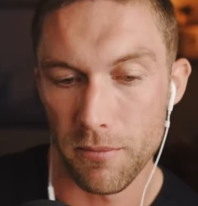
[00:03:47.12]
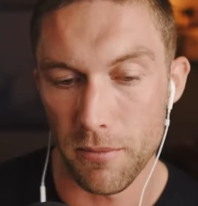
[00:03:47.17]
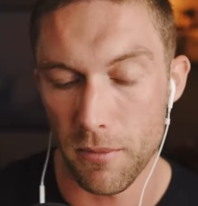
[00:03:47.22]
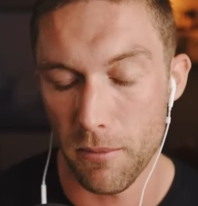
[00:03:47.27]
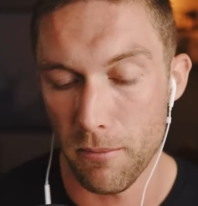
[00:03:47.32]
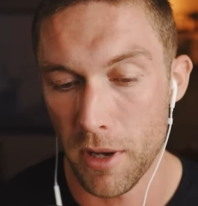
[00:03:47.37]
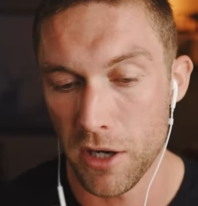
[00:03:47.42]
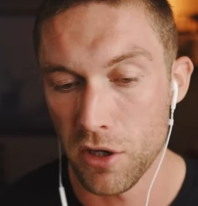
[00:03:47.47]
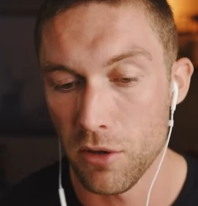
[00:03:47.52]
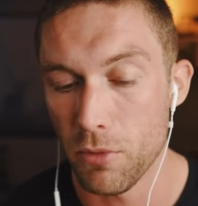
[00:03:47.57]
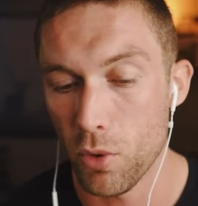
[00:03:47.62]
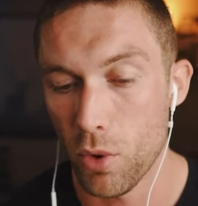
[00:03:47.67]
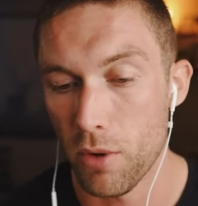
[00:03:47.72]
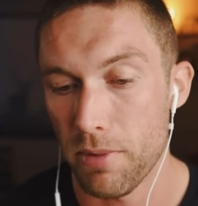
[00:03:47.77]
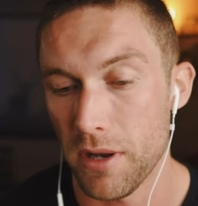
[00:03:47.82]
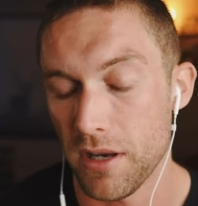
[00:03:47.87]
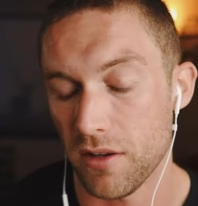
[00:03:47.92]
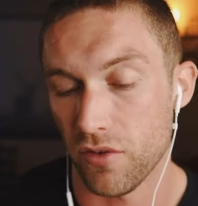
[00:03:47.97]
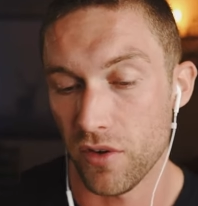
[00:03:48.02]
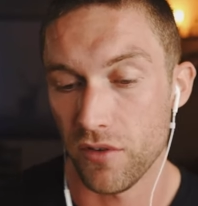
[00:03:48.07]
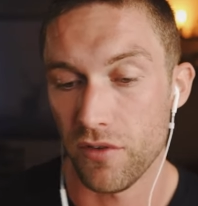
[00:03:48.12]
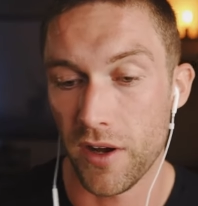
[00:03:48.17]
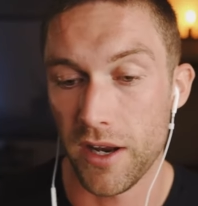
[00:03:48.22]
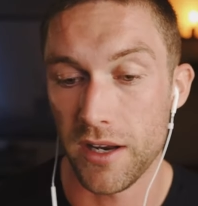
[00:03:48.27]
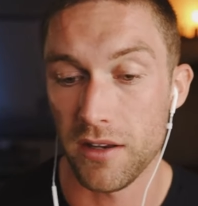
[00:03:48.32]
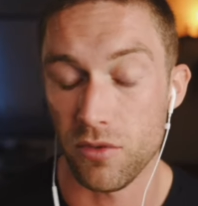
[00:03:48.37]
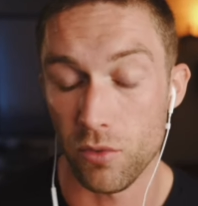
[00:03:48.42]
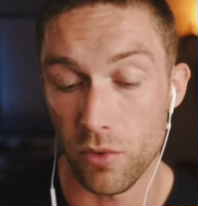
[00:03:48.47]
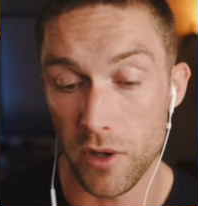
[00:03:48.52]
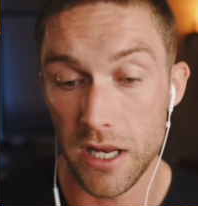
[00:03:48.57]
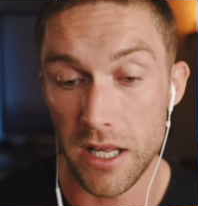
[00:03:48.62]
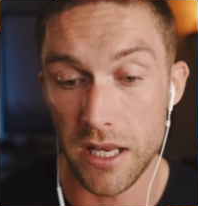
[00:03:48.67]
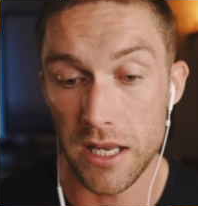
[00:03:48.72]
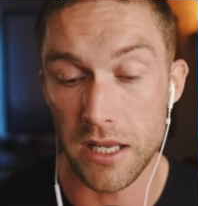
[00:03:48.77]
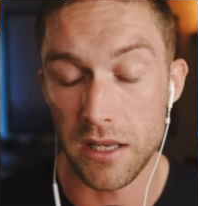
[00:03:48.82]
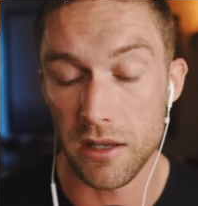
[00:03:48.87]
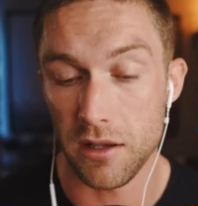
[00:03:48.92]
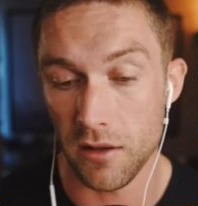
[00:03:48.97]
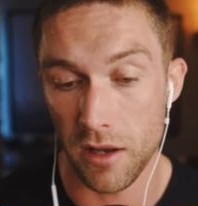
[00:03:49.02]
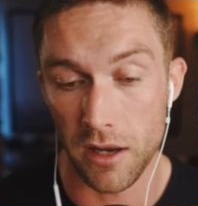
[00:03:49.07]
my number one piece of advice,
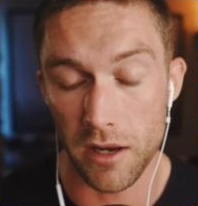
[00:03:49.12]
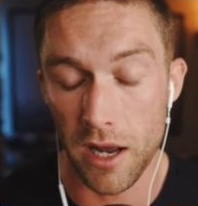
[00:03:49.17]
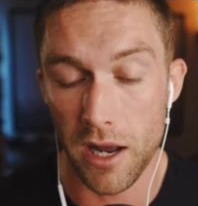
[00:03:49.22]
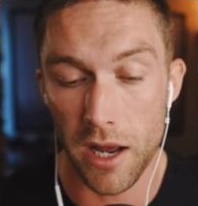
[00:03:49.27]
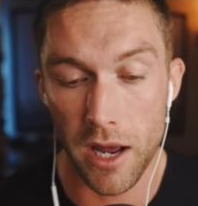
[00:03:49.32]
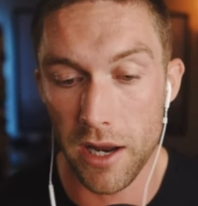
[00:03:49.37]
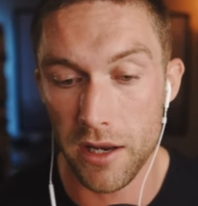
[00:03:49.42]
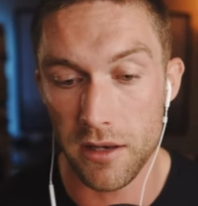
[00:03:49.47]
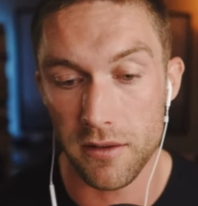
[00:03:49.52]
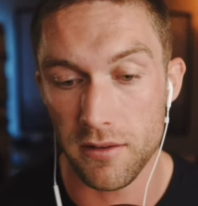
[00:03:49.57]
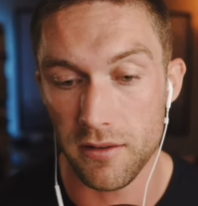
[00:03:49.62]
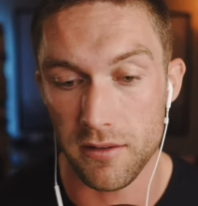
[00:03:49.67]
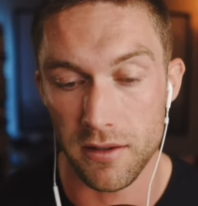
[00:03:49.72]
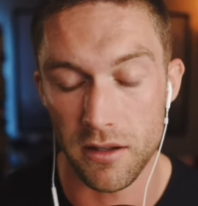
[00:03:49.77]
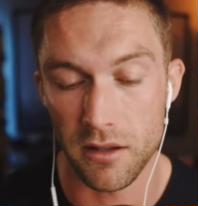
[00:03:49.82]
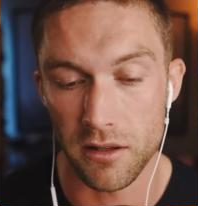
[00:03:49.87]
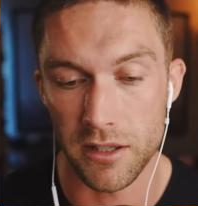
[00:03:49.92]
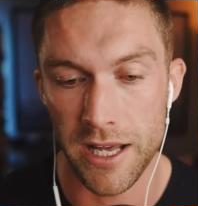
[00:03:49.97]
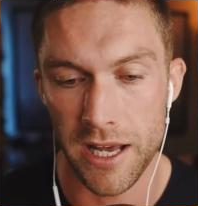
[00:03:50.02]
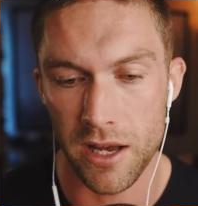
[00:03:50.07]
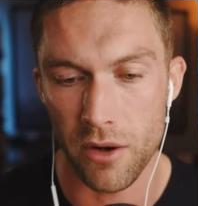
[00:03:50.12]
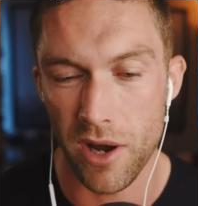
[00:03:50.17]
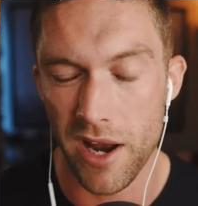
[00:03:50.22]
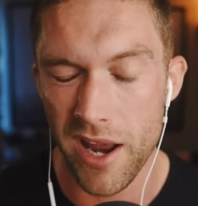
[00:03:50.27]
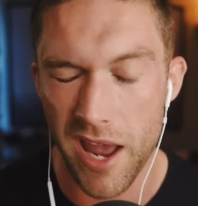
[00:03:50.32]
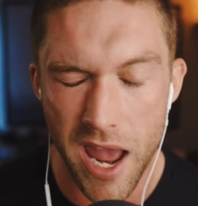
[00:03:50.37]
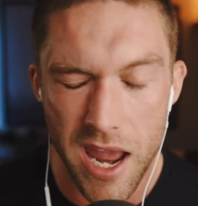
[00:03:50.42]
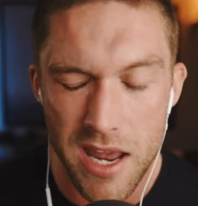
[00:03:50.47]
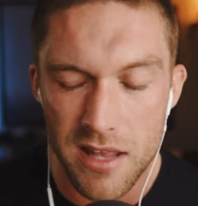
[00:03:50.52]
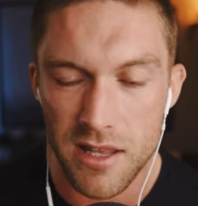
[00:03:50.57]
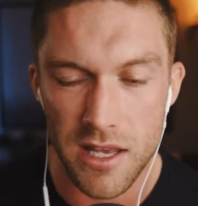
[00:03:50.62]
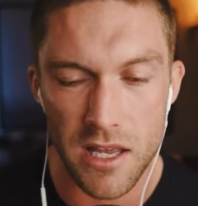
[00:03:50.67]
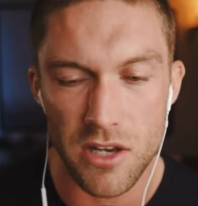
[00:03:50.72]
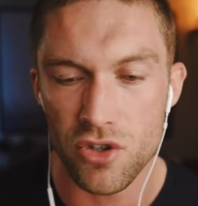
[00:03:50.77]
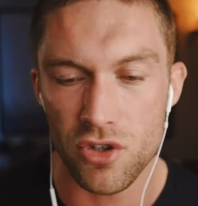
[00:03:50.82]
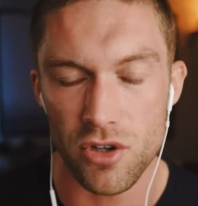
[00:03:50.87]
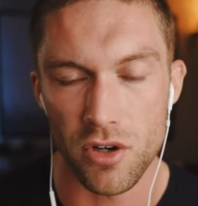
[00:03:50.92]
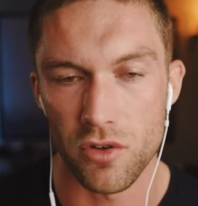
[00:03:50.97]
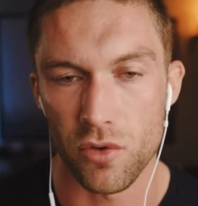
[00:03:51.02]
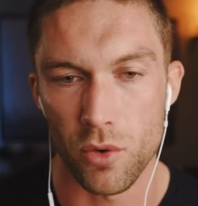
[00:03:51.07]
really, I, I still now I hate the
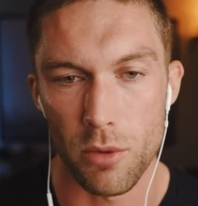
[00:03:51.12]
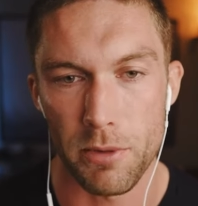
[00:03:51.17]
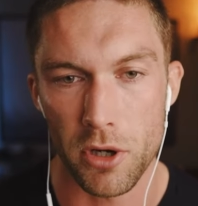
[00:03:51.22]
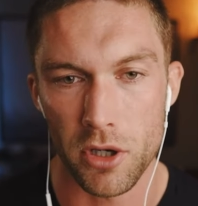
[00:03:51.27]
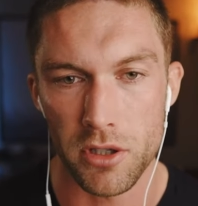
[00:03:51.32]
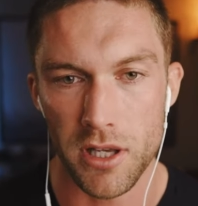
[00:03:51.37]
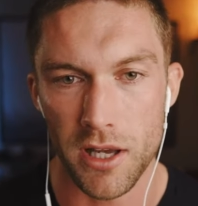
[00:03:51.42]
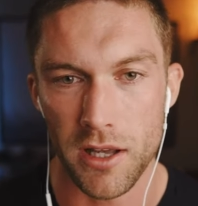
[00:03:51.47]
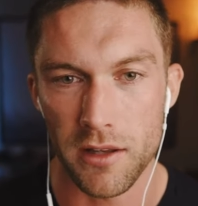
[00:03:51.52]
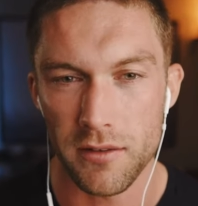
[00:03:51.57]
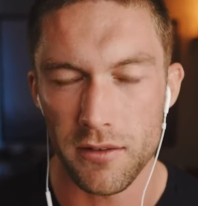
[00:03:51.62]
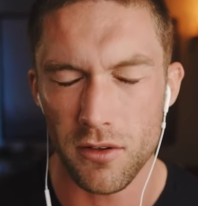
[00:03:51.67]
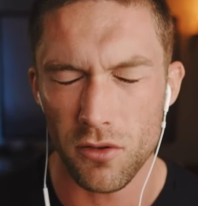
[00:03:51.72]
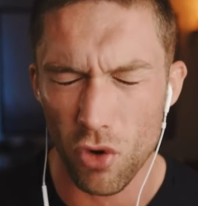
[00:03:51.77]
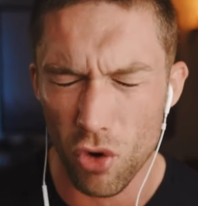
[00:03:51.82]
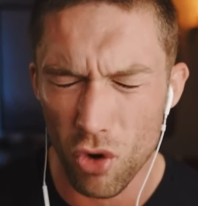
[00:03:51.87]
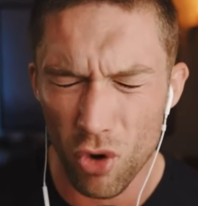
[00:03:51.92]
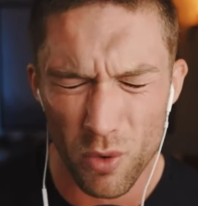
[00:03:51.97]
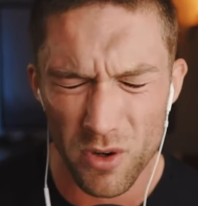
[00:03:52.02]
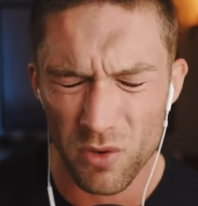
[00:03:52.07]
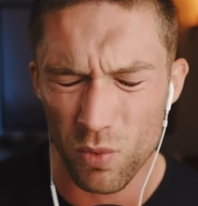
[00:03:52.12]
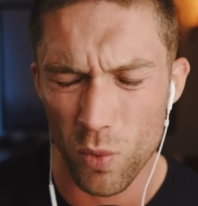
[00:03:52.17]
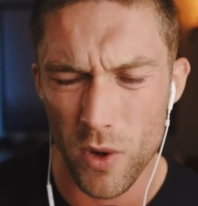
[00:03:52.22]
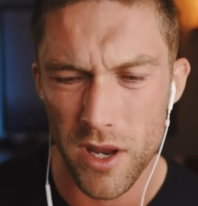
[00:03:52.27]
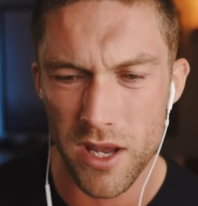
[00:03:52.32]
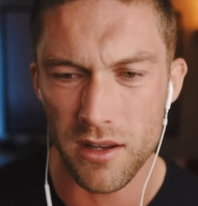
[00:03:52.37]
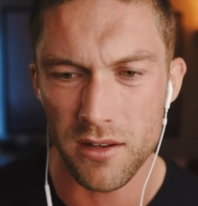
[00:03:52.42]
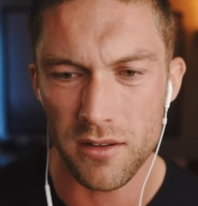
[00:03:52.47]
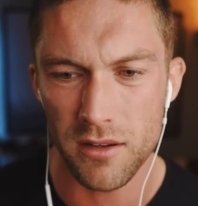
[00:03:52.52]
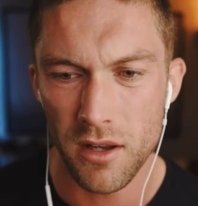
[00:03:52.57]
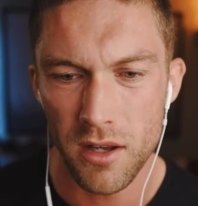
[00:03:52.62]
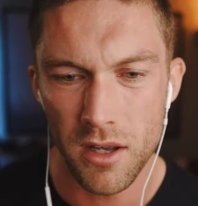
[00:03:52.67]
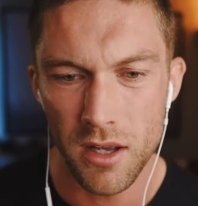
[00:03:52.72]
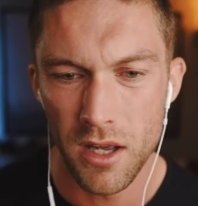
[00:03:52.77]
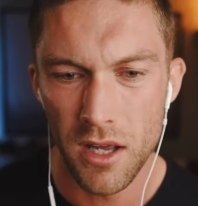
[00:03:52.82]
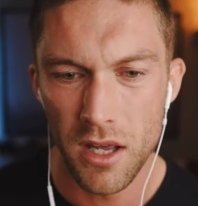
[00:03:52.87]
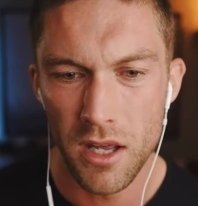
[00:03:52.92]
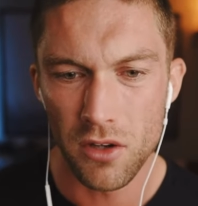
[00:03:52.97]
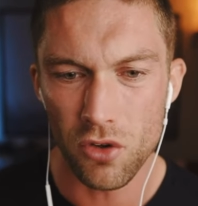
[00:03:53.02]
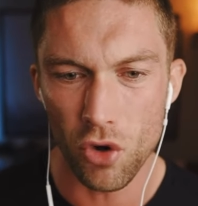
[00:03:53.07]
intro to a podcast. It's always weird,
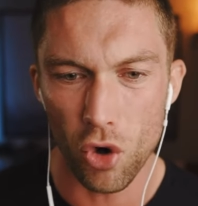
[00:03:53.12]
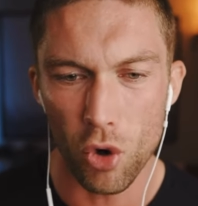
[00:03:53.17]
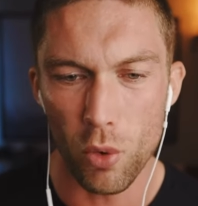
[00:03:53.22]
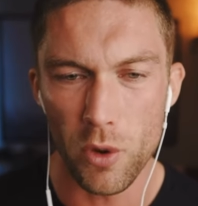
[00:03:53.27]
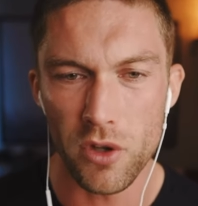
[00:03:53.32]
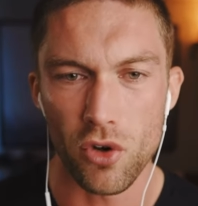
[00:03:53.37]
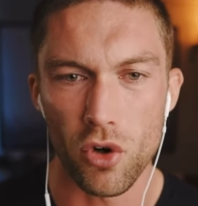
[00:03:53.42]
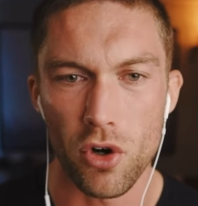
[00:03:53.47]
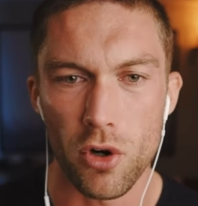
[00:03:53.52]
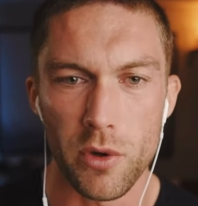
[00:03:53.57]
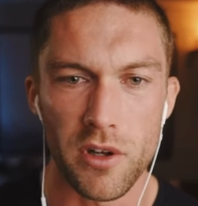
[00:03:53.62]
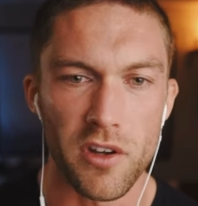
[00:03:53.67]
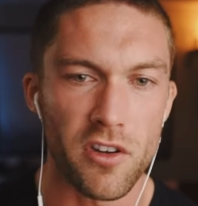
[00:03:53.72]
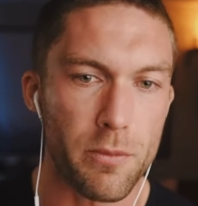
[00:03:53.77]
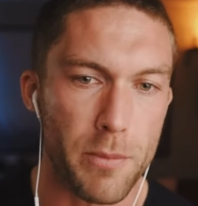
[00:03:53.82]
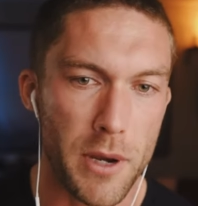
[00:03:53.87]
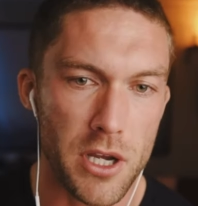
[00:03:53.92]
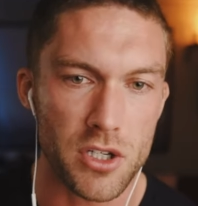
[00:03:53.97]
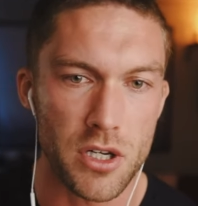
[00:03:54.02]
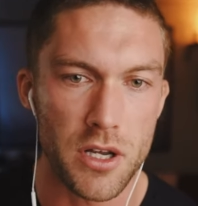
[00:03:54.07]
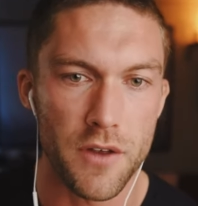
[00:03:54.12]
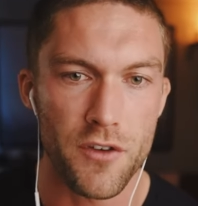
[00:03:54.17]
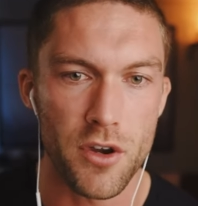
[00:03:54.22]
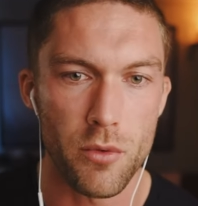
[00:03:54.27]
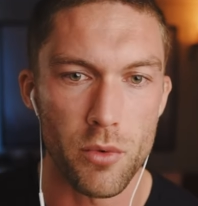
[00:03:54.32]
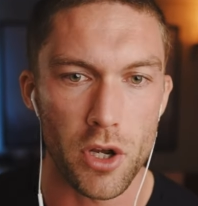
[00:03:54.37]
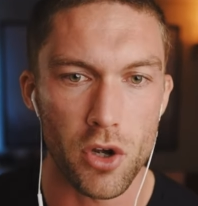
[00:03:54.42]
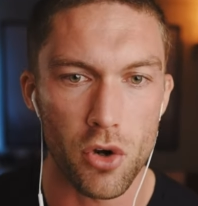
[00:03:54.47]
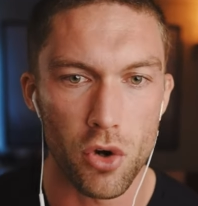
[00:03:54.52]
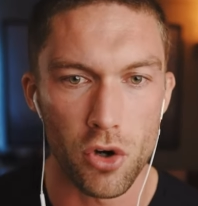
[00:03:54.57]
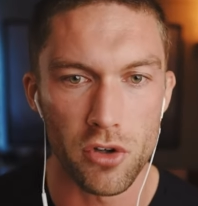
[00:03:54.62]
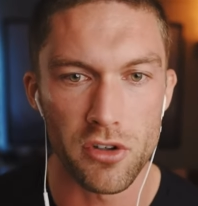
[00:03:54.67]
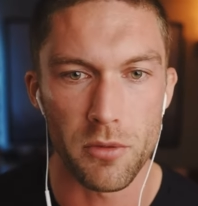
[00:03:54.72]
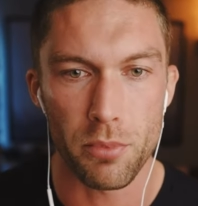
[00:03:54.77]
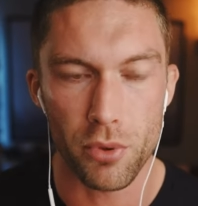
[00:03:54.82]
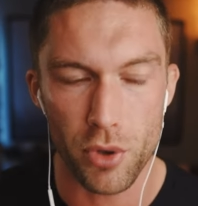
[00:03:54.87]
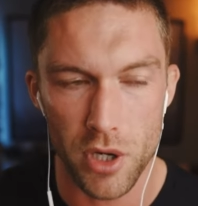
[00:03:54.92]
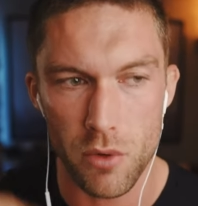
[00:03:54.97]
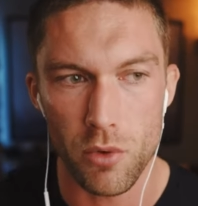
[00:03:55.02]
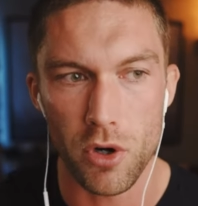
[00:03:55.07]
it's always awkward, especially if you record a
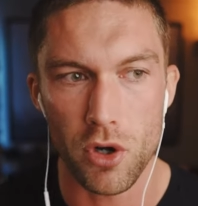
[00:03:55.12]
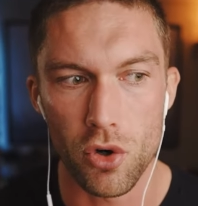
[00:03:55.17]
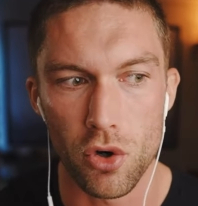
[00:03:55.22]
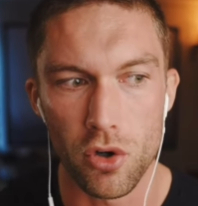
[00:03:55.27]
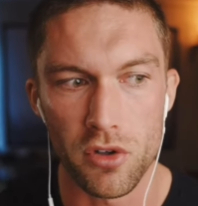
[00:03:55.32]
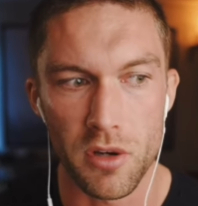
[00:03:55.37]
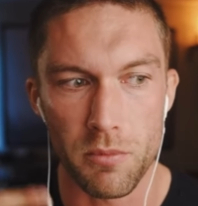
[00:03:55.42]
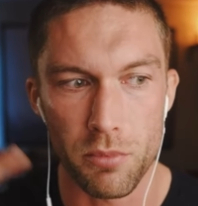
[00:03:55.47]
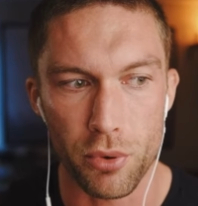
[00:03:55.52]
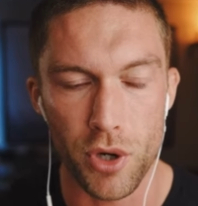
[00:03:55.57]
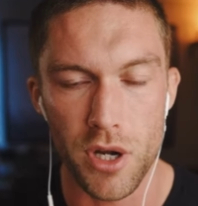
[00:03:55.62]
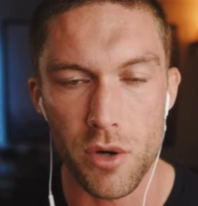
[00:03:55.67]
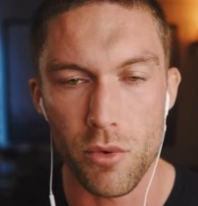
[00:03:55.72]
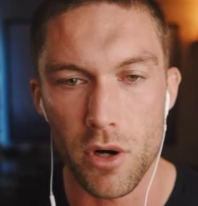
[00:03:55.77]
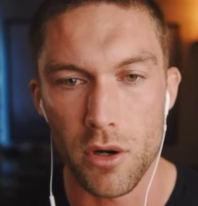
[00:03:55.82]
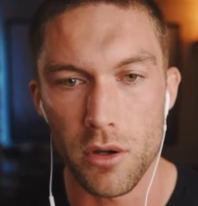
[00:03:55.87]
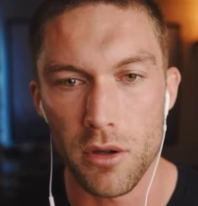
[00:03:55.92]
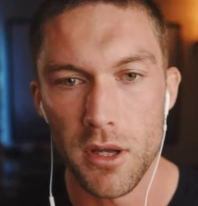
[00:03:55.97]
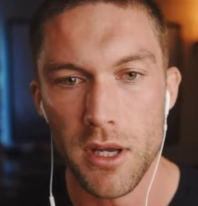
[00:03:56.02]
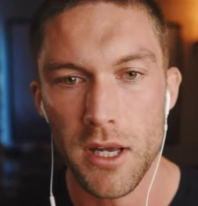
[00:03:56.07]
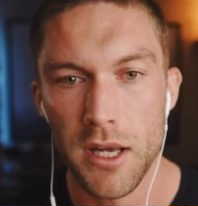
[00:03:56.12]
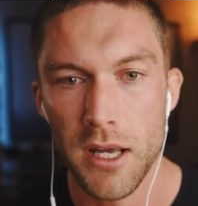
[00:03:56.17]
pre-recorded pre-roll.